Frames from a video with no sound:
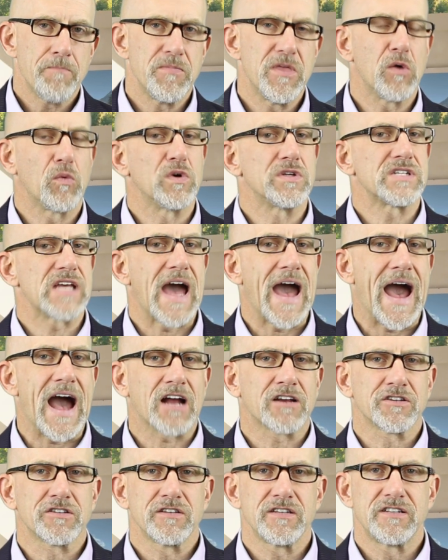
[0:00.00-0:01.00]
that was
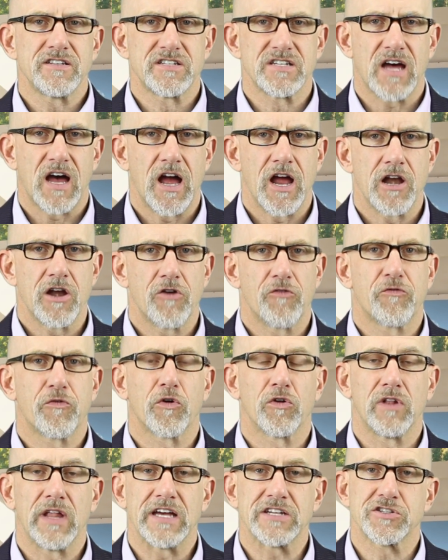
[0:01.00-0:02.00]
actually designed
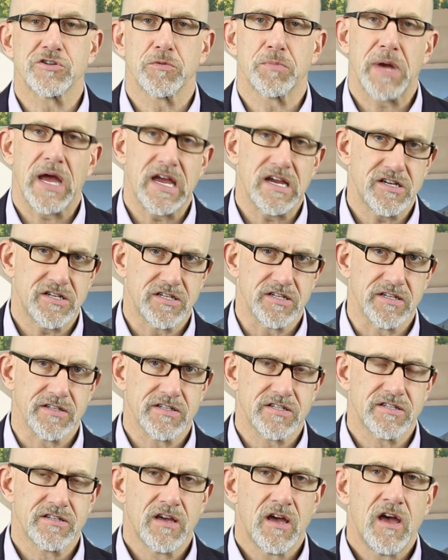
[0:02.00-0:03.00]
for lesser
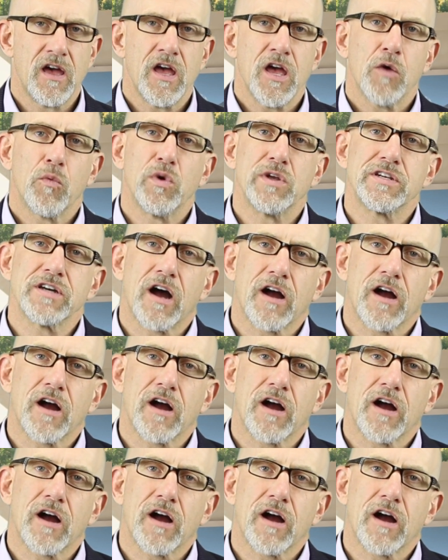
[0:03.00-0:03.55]
patients. When